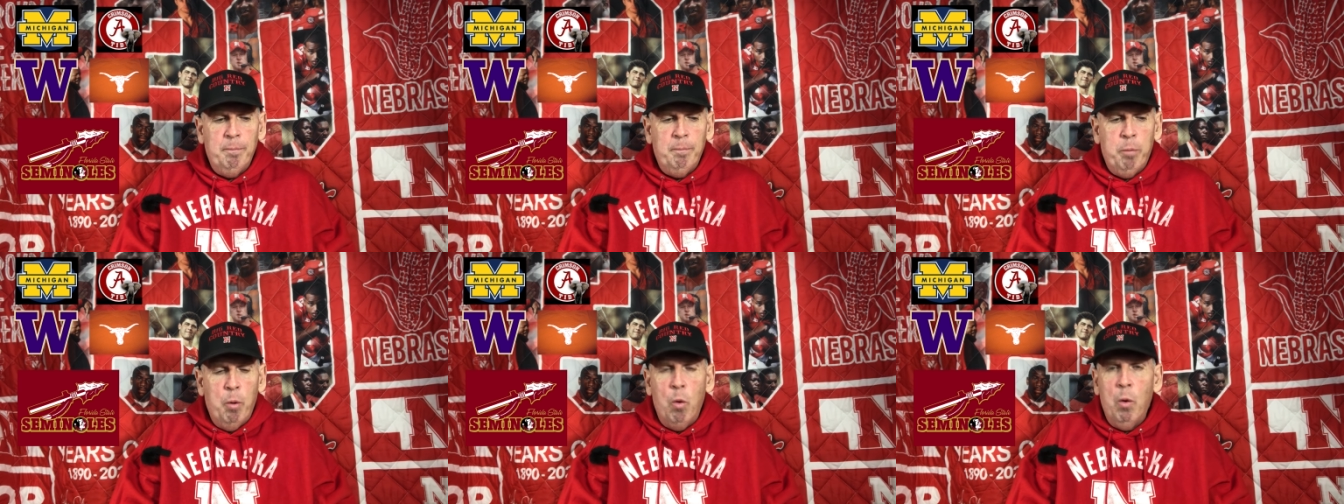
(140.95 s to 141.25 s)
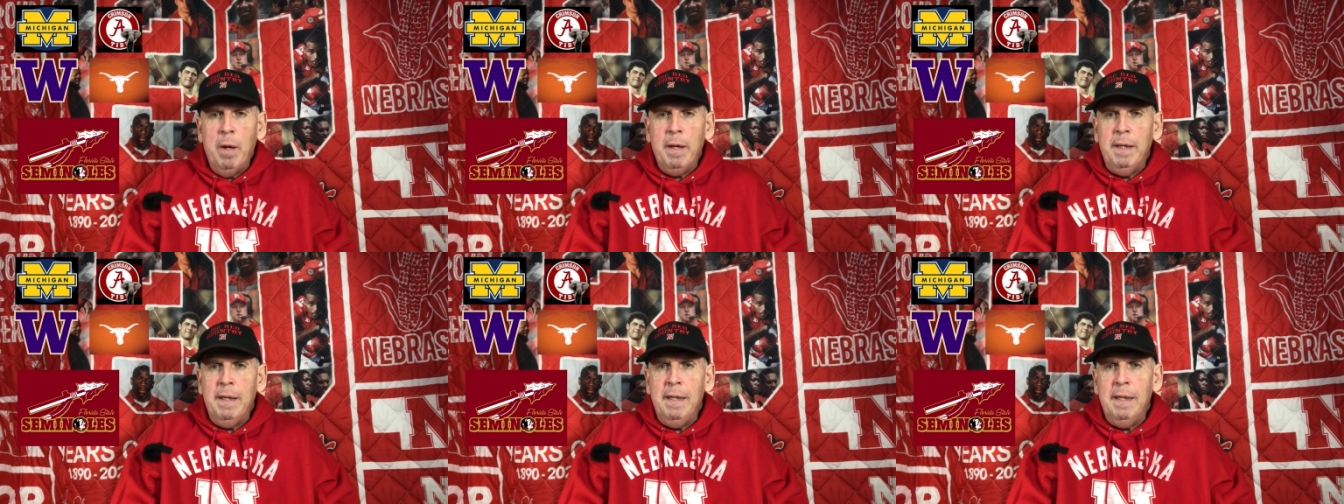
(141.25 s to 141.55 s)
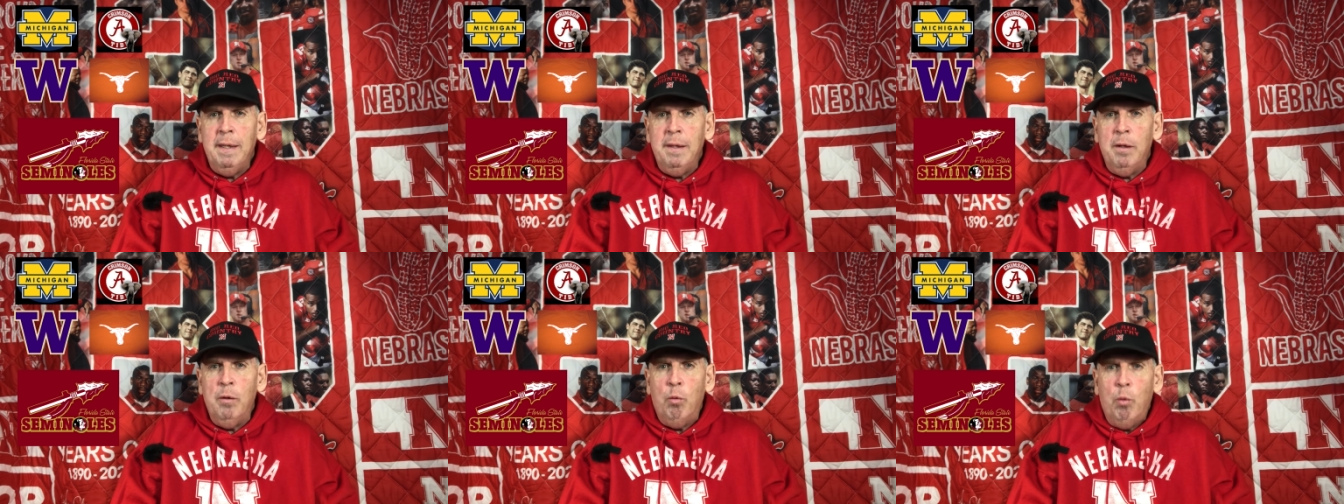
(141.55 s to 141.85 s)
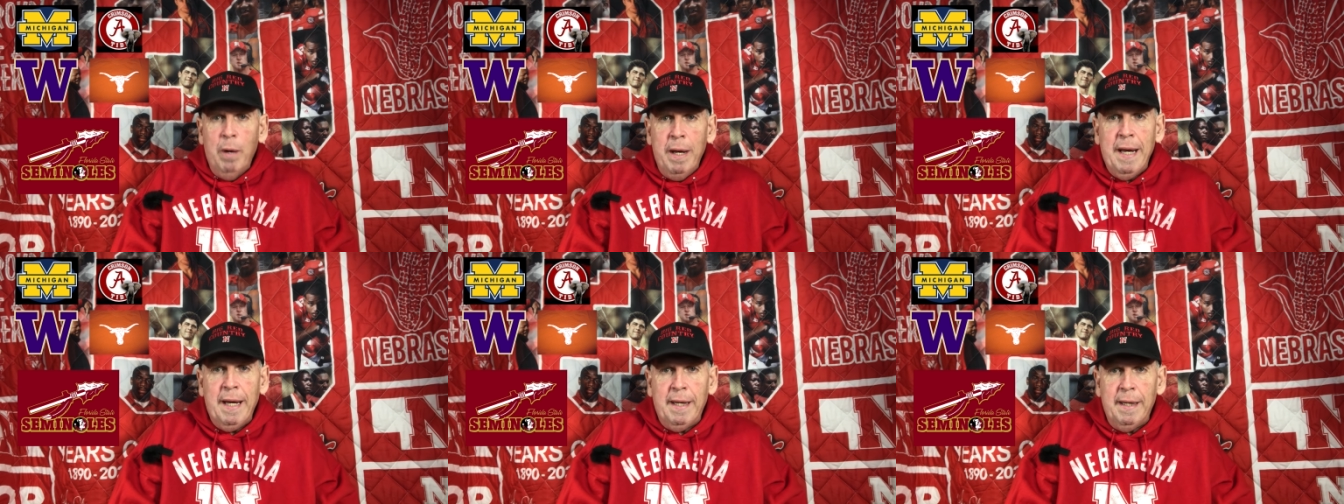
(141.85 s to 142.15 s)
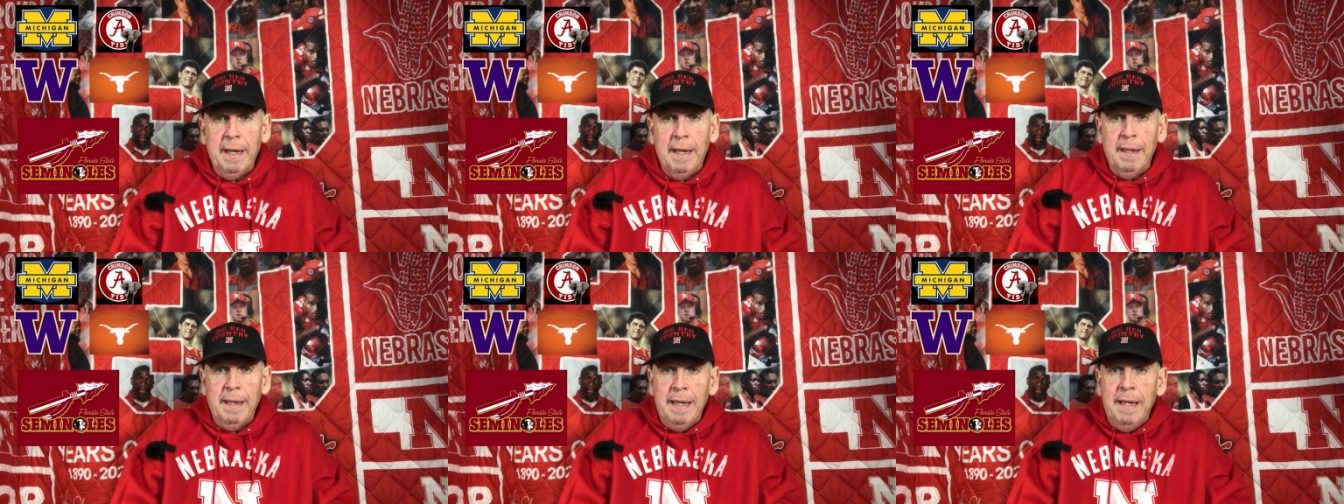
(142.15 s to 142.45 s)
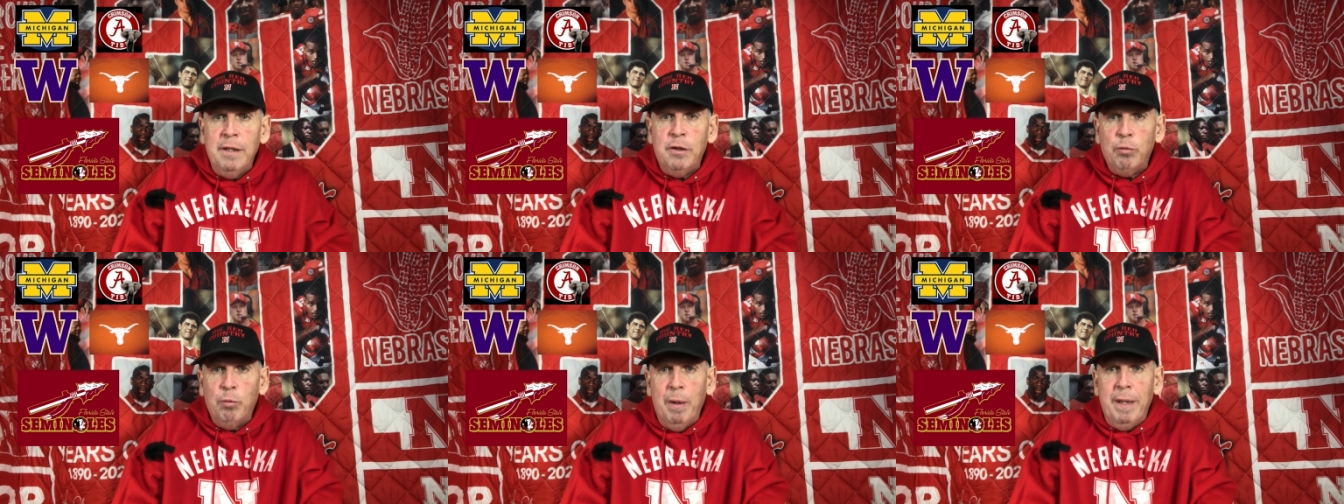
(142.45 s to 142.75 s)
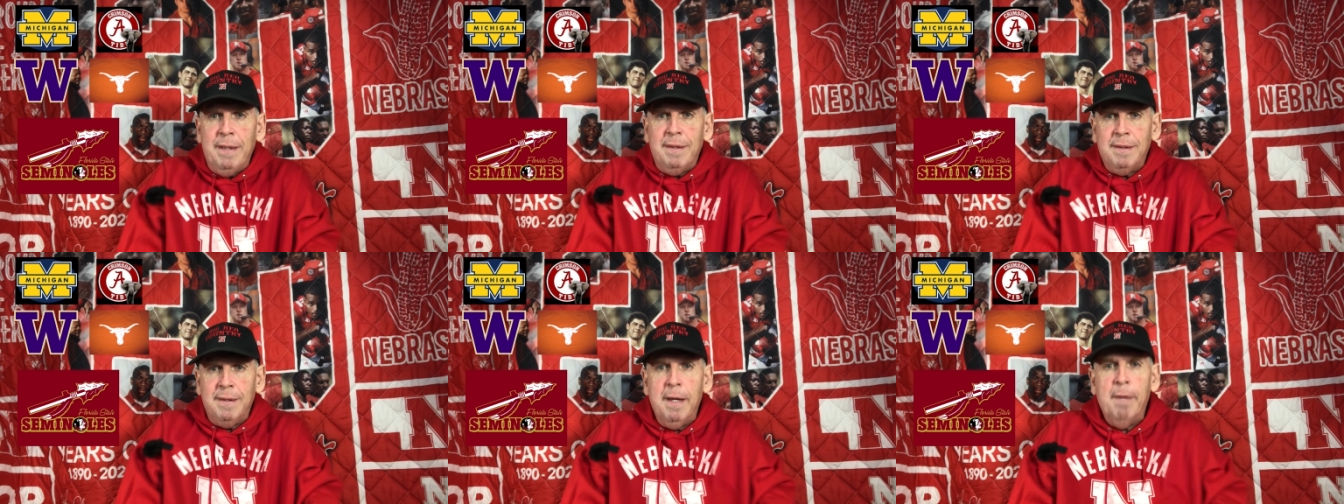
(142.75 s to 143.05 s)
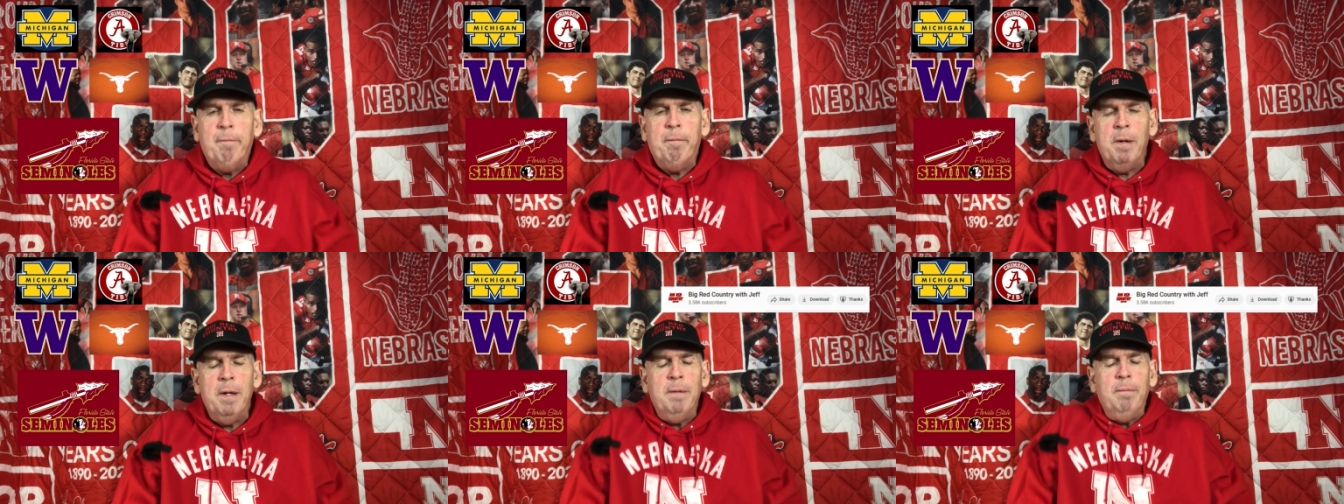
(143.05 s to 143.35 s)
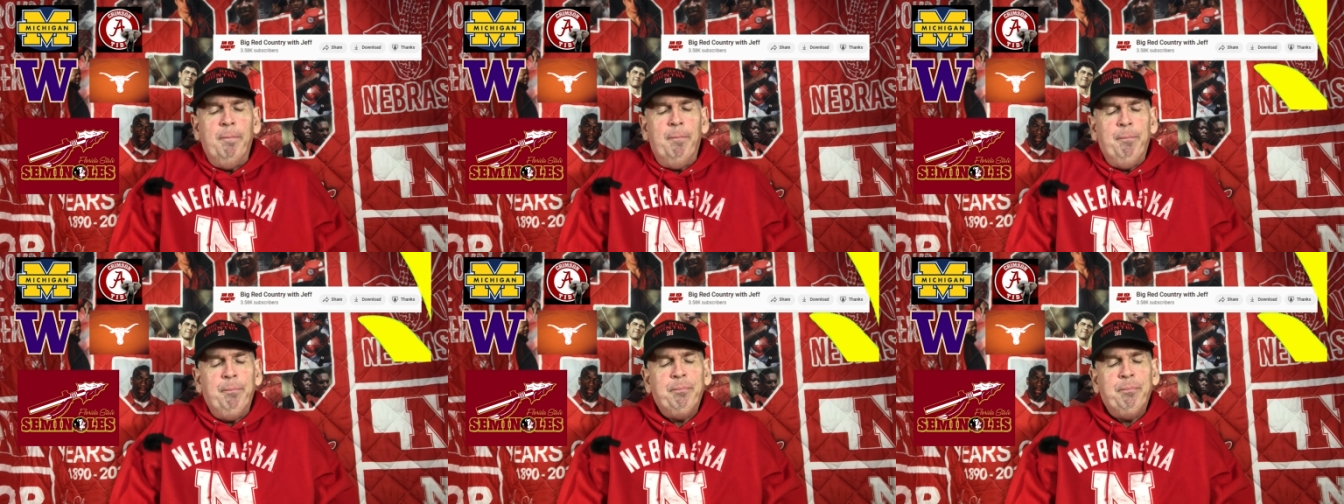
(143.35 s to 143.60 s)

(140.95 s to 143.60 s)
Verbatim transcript: point in the week, at each week's different.